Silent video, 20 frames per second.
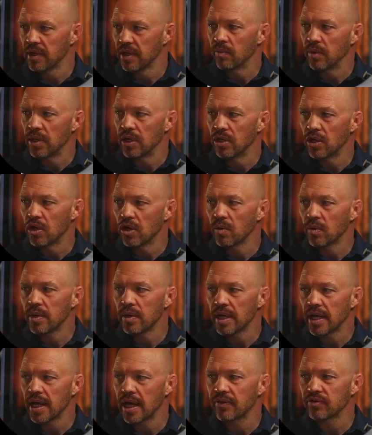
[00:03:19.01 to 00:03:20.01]
and we know
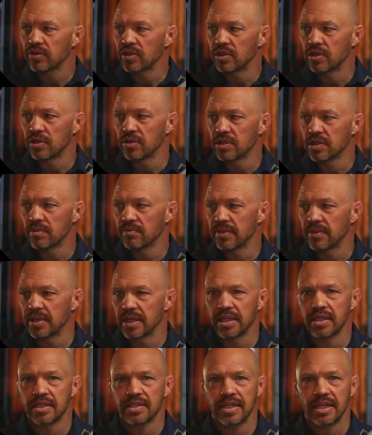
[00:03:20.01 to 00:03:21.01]
we have to do some things